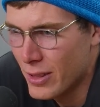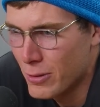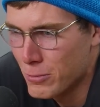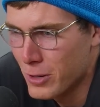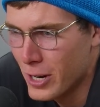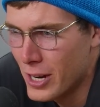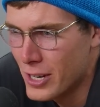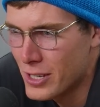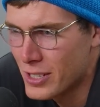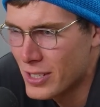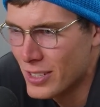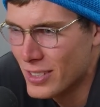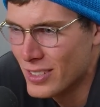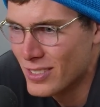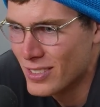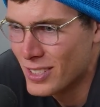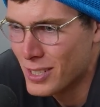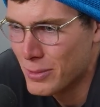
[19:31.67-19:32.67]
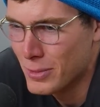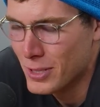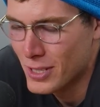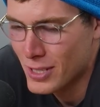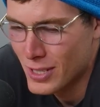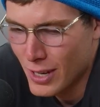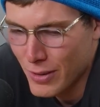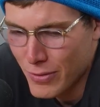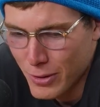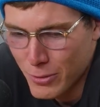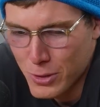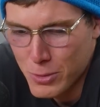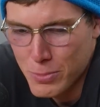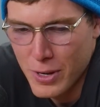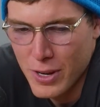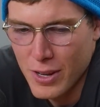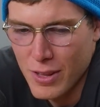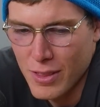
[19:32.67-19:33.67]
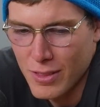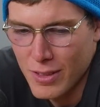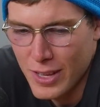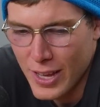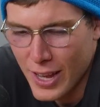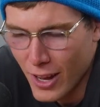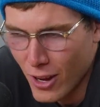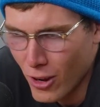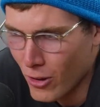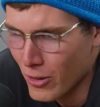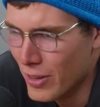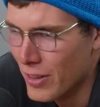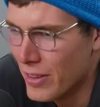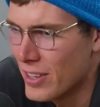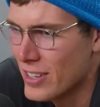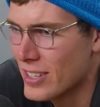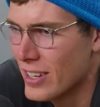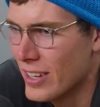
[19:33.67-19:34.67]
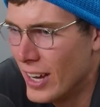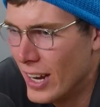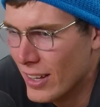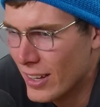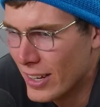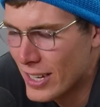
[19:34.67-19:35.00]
race, and some of the stuff that was being yelled and things like that.